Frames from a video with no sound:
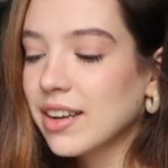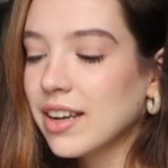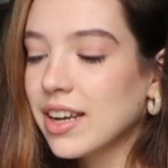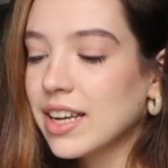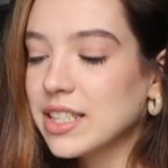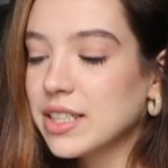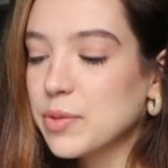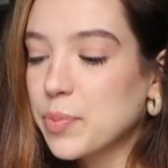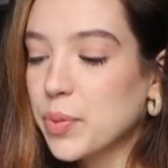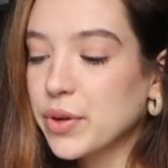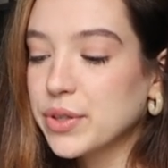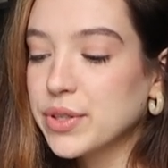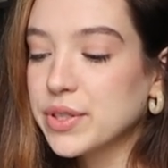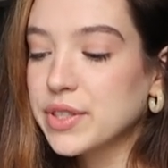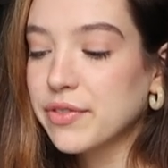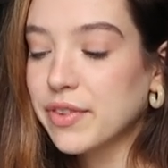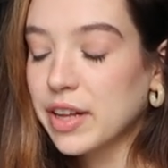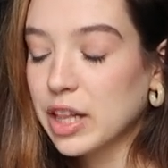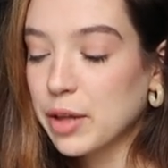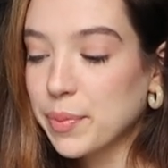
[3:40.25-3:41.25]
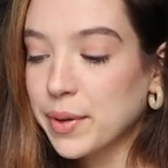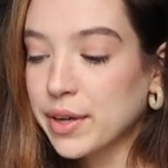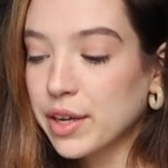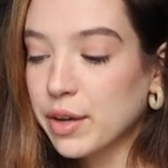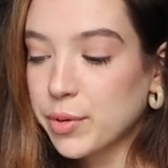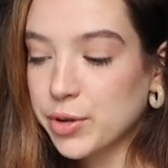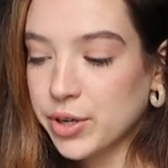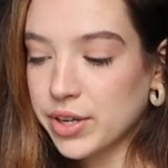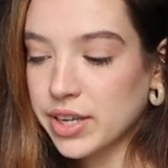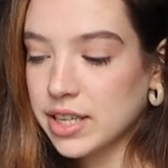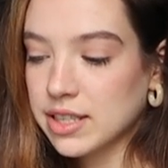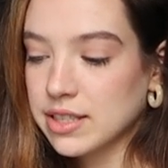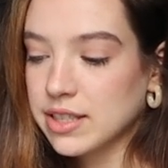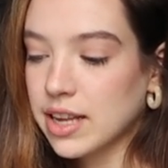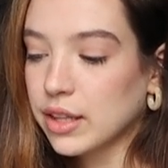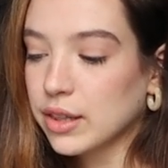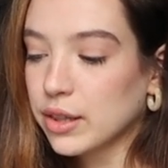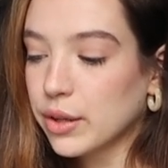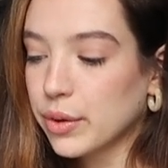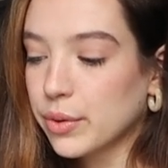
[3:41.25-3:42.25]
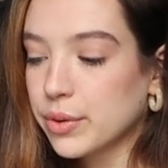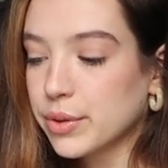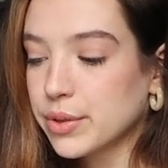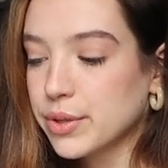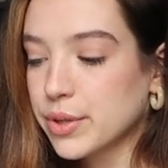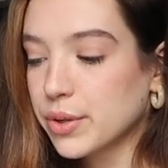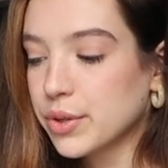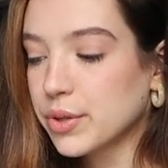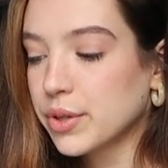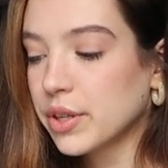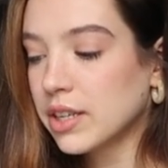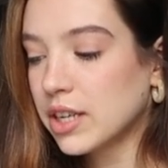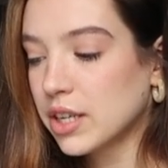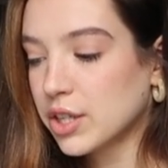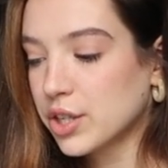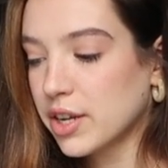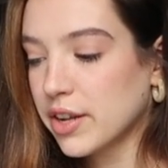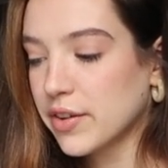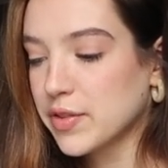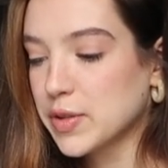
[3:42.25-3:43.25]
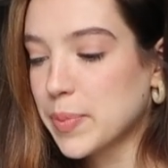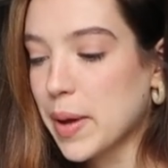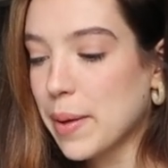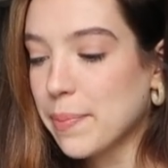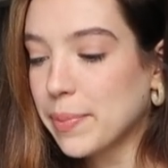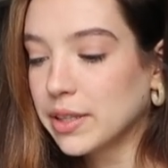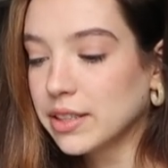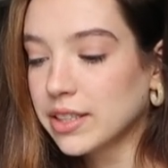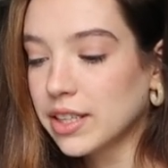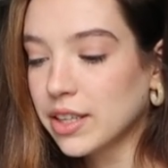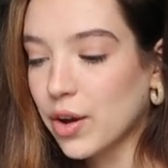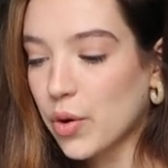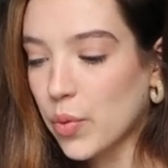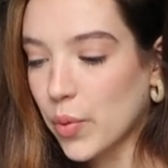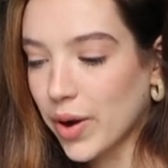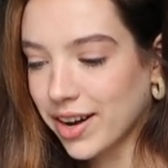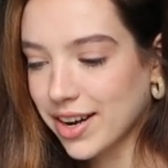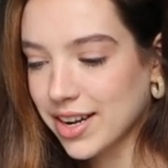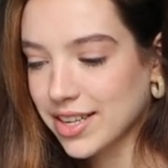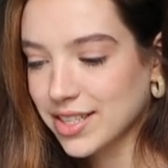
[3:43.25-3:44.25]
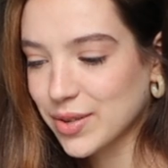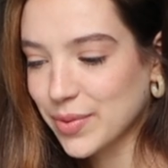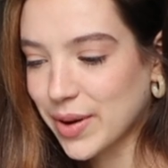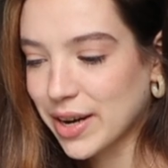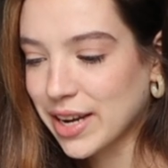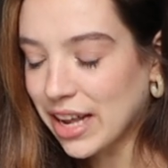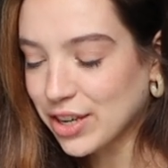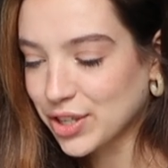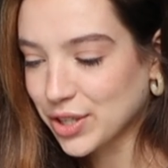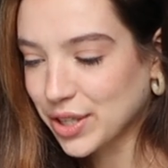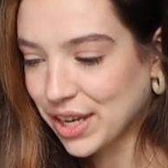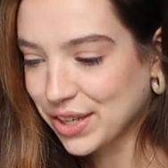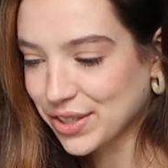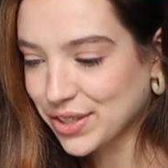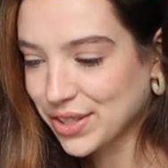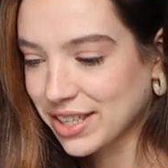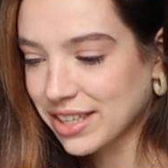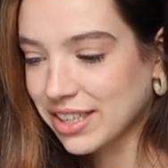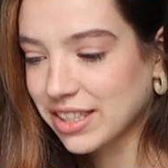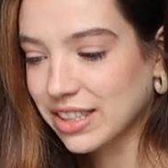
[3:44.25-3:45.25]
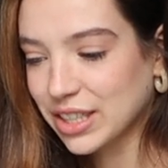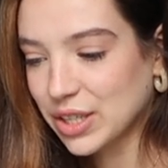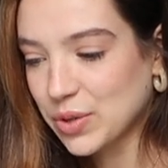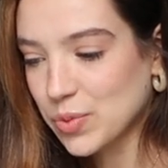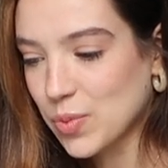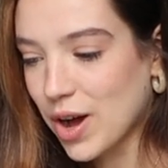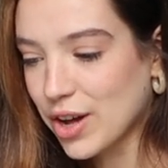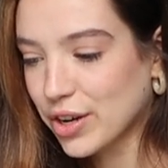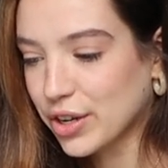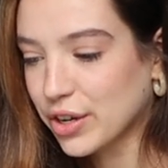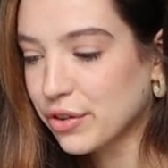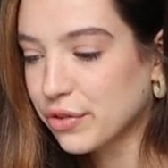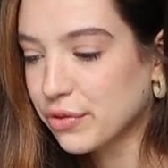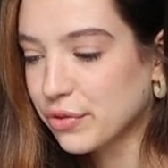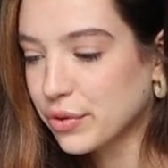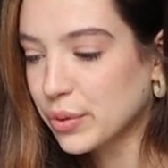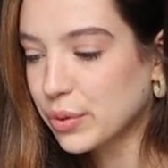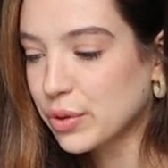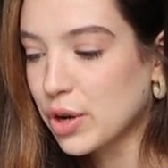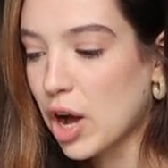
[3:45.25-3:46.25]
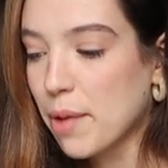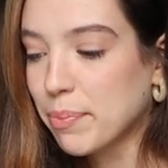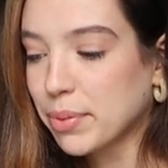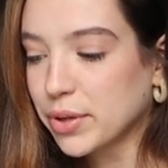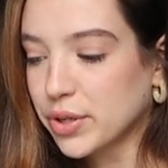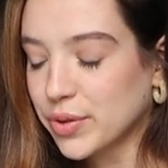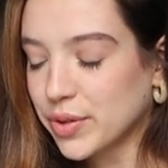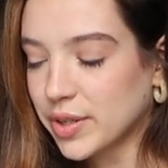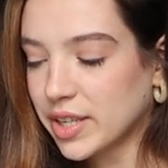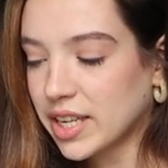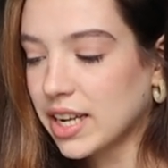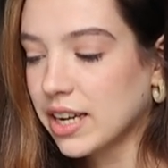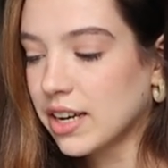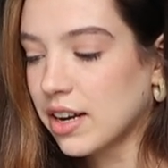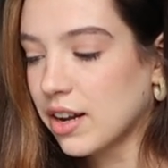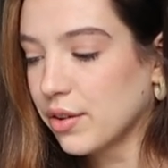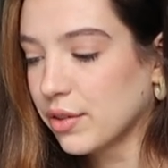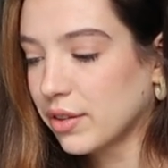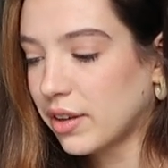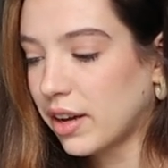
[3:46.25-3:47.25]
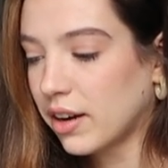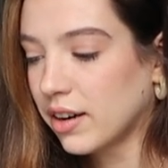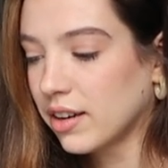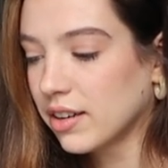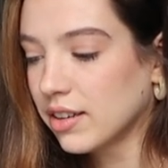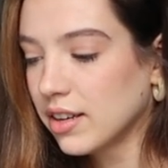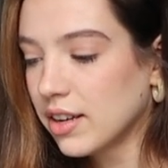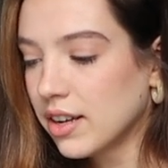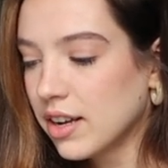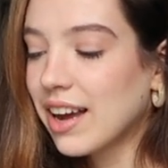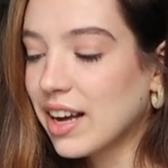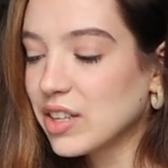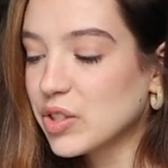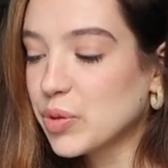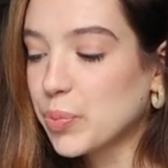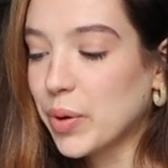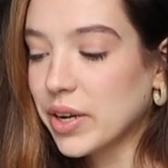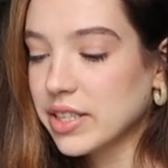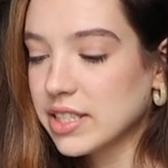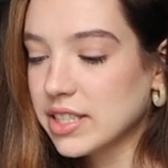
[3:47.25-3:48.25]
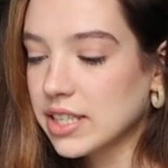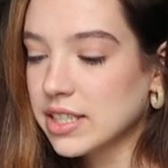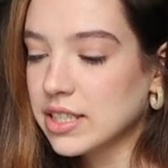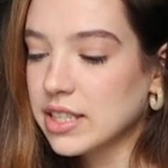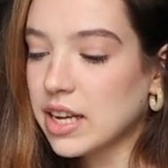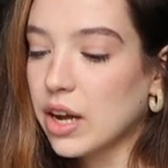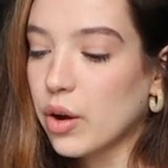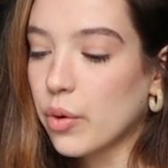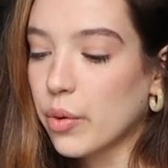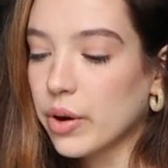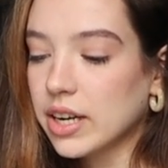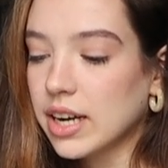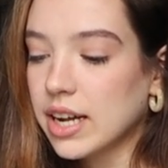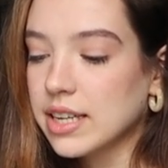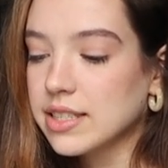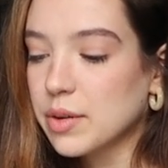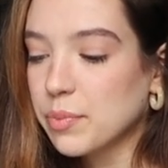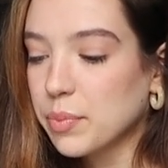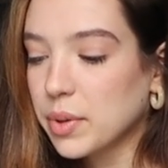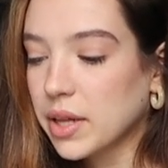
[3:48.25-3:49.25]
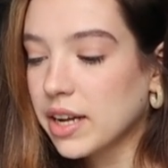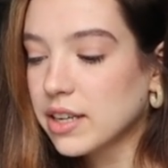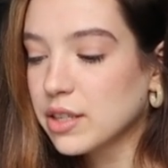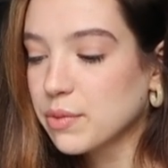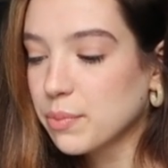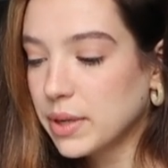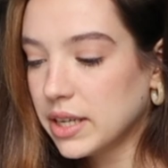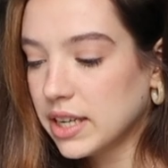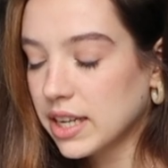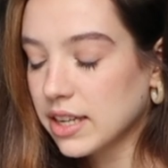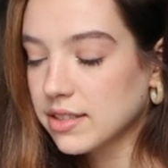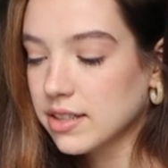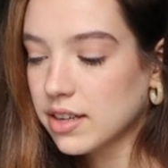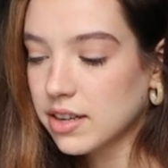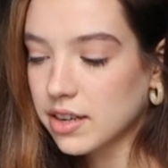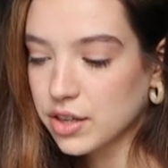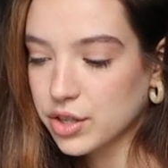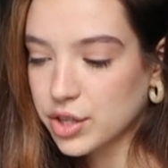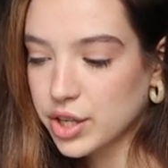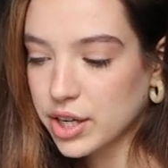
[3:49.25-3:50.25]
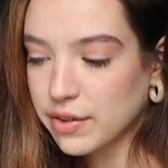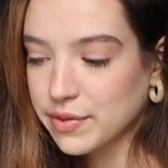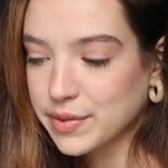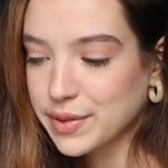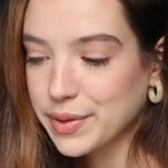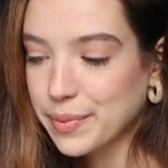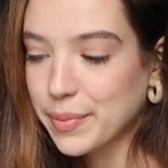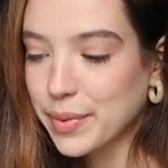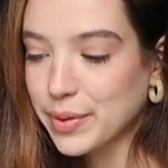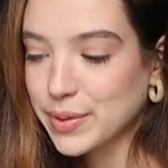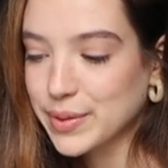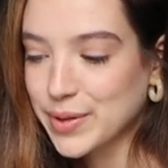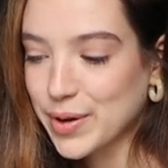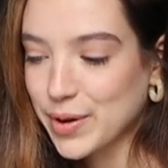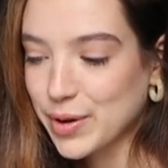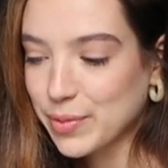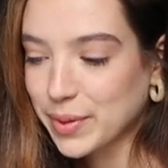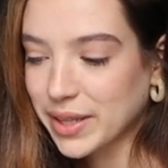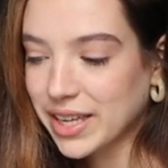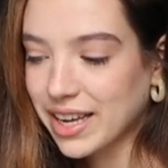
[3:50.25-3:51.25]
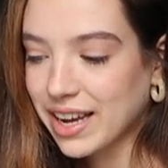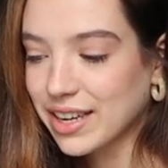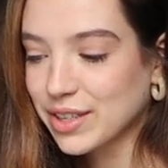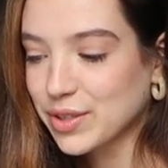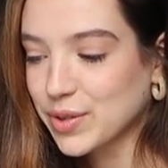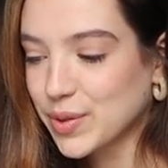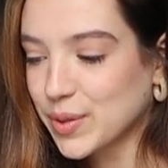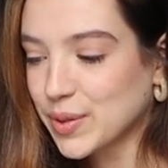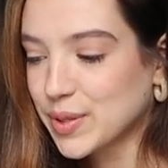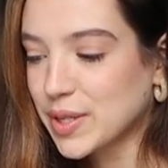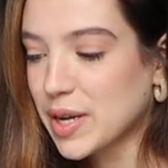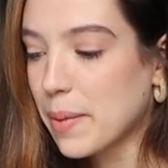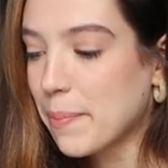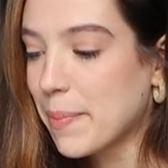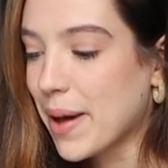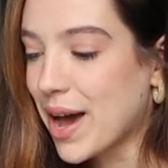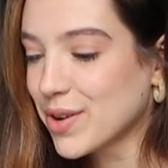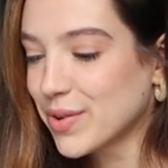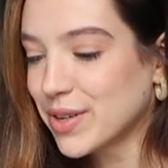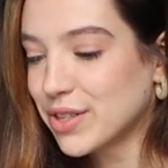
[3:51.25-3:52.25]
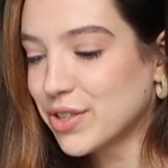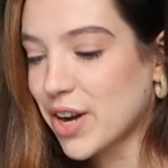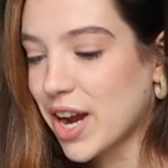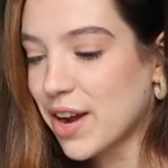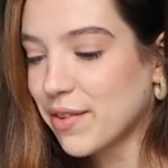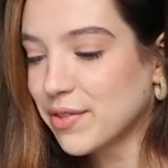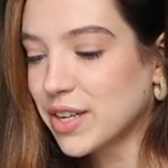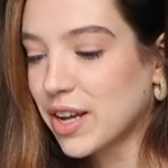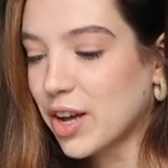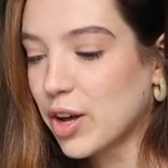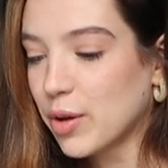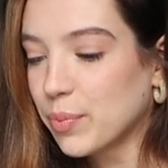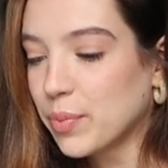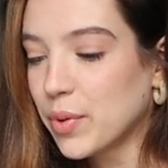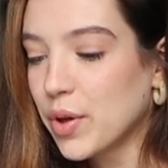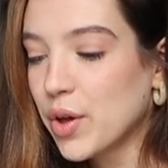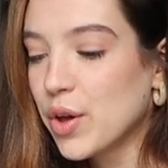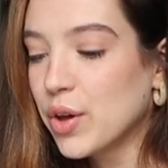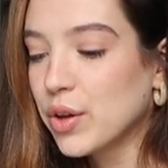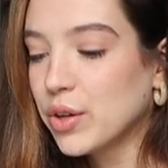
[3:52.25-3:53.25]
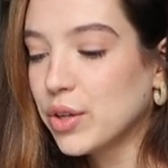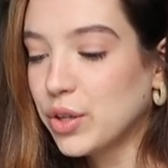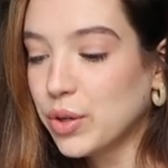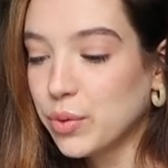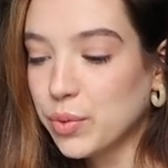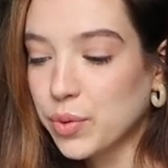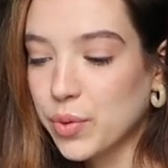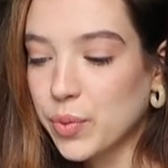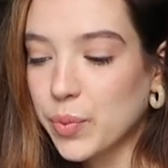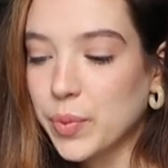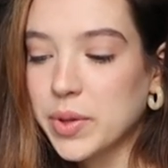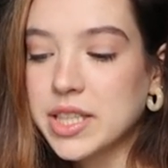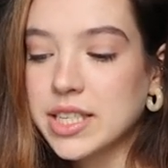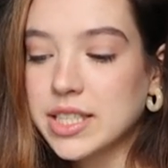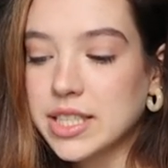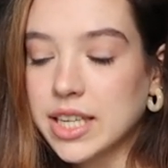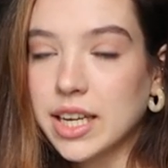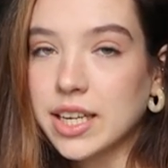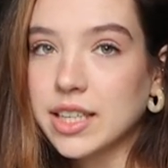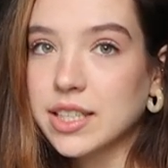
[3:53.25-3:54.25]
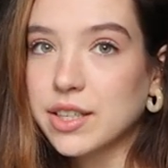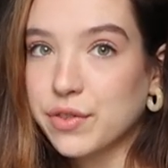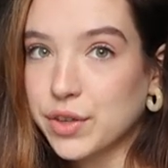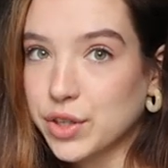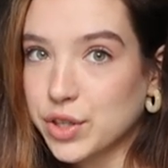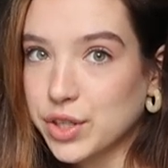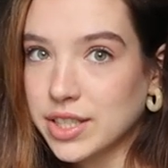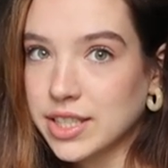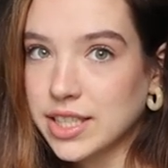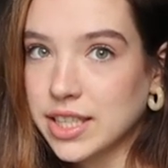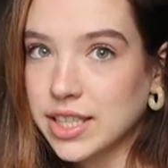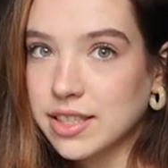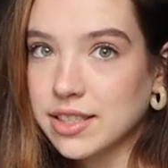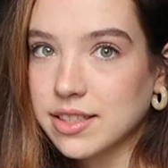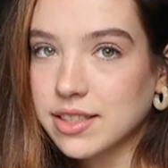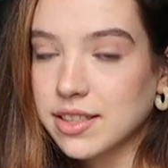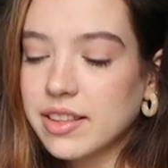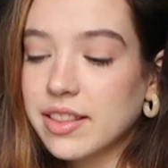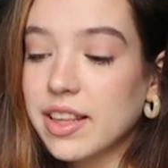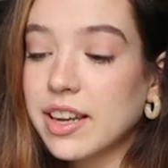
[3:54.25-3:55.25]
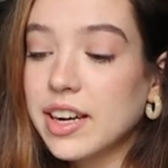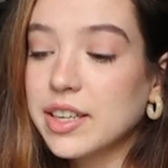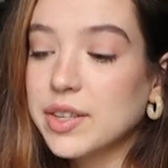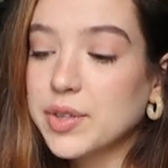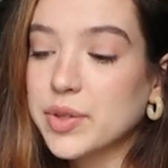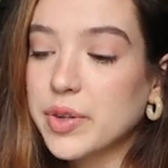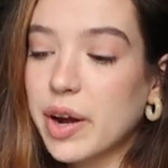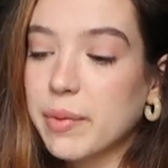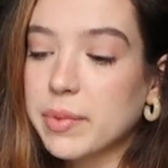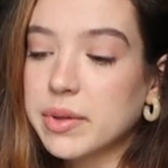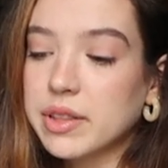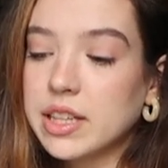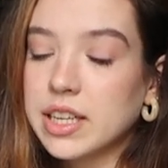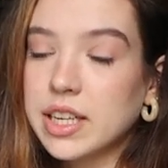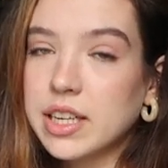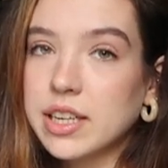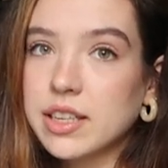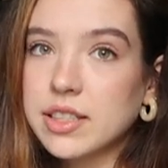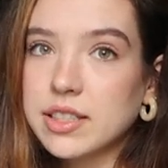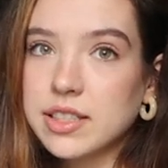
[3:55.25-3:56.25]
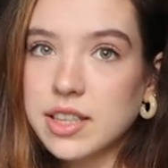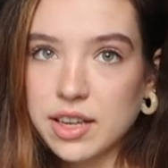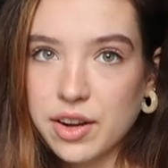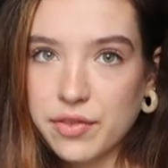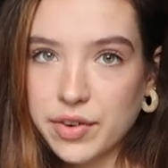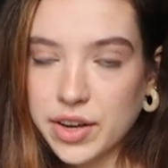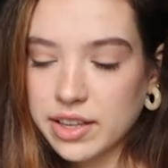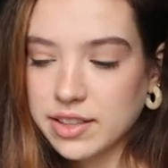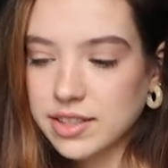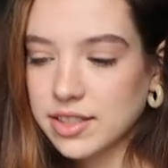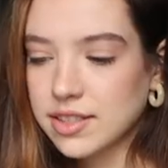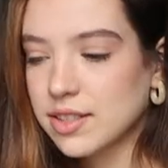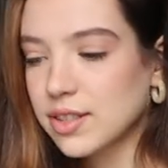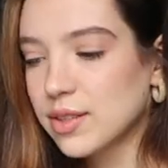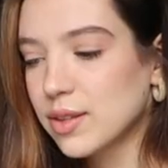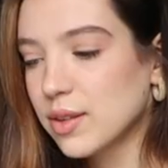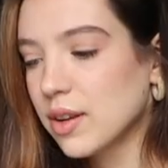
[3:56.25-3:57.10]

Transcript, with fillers: It supports developing communities and local social initiatives by building awareness around education, clean water, food, opportunity, and healthcare. As a president, I organized and planned meetings and initiatives. Most notably, I introduced a battery drive to help youth with zinc deficiencies. Then I described the significance.